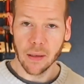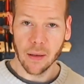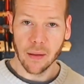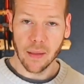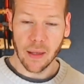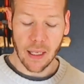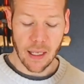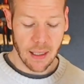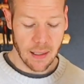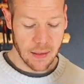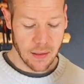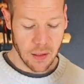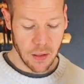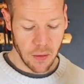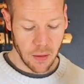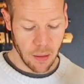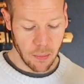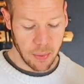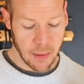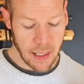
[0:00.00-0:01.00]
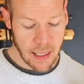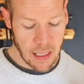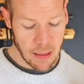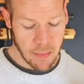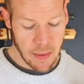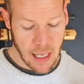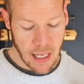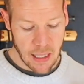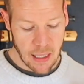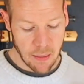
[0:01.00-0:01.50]
these. You can play them
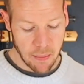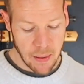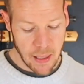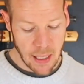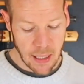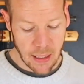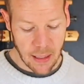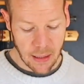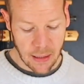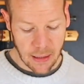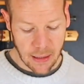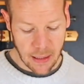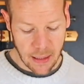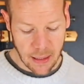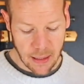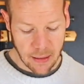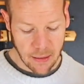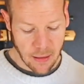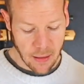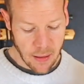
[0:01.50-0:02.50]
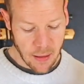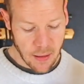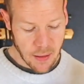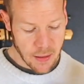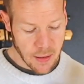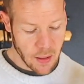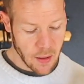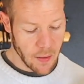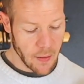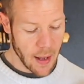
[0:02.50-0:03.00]
independently,
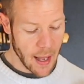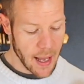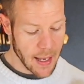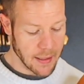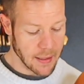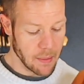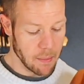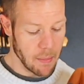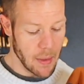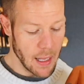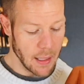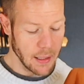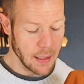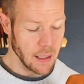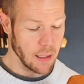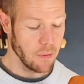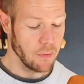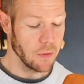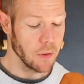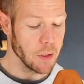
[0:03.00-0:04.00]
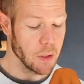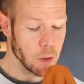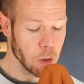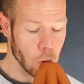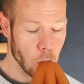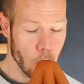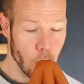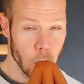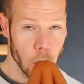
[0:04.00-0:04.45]
so as a melody flute.